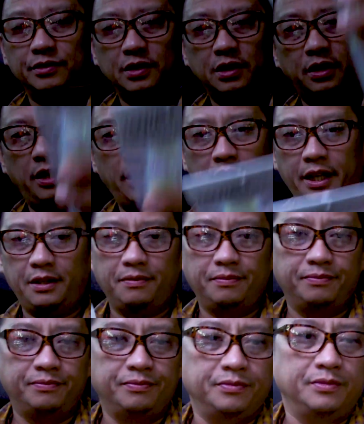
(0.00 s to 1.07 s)
All right,
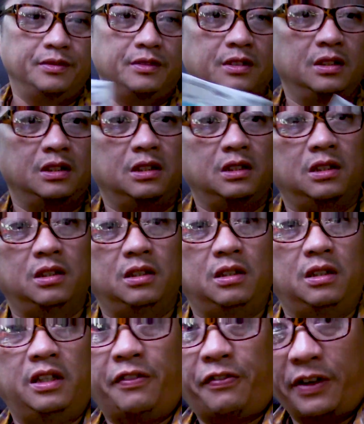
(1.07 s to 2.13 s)

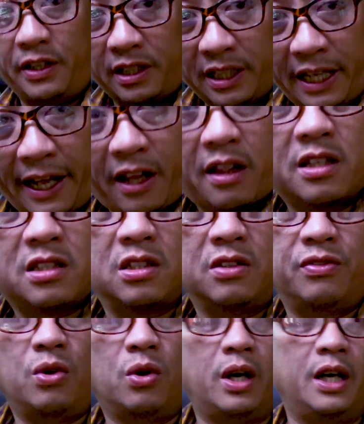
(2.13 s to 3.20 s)
different lengths,
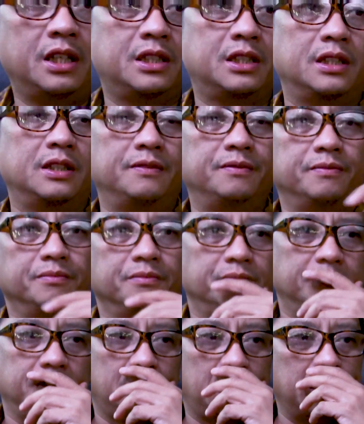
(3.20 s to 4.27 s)
of course,
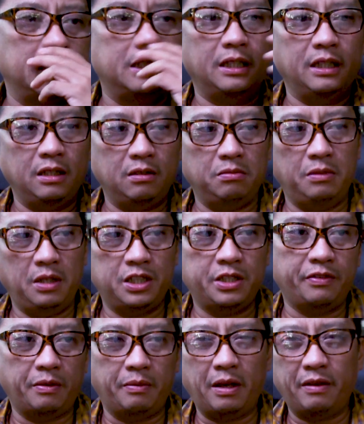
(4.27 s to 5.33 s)
because each
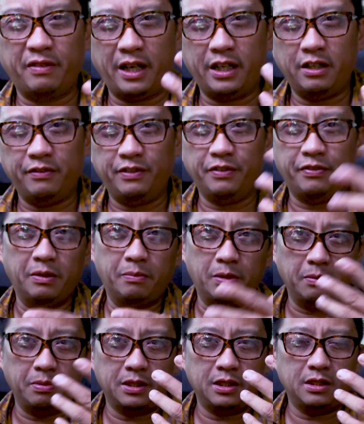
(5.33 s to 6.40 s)
of them have kind of different
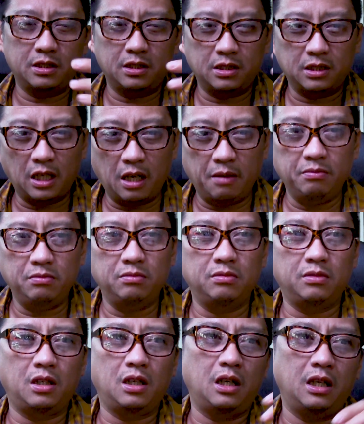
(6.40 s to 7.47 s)
purposes. Some
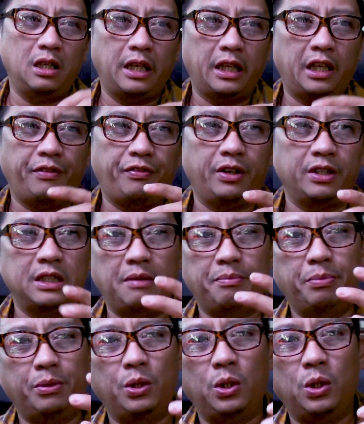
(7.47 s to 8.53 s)
like take for
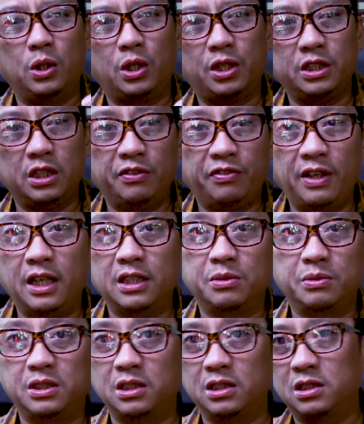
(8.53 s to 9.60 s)
example crystal flash,
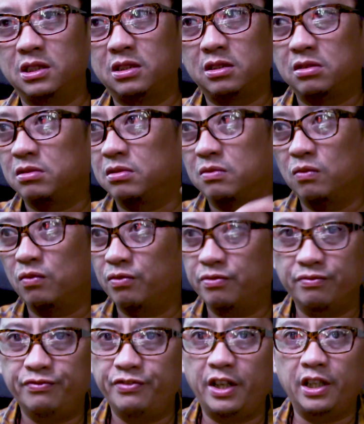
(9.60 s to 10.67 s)
which is
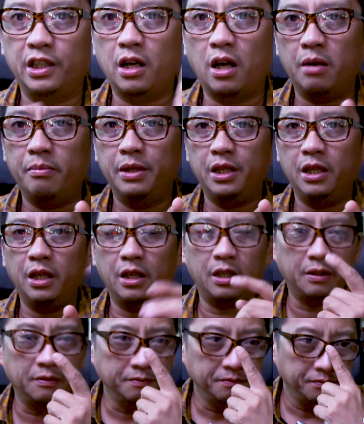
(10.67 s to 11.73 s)
fairly common here,